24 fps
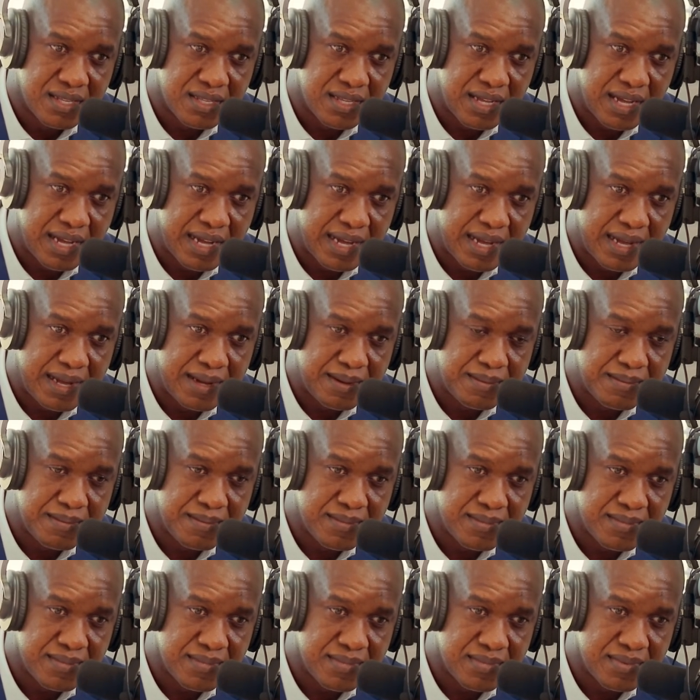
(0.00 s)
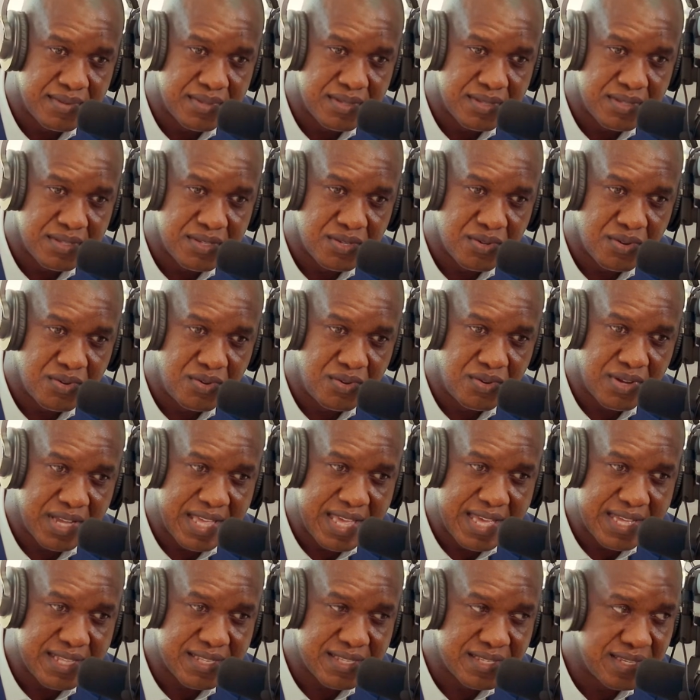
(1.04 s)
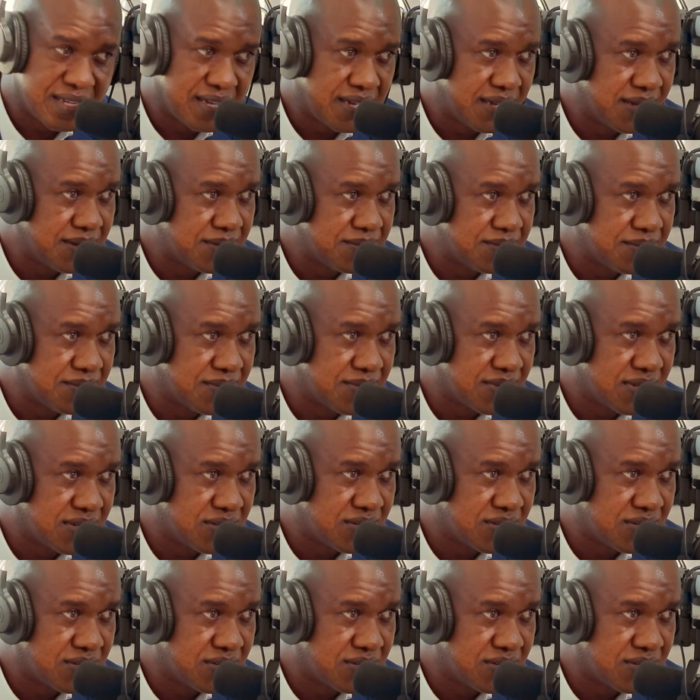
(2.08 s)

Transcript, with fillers: um, to go get um,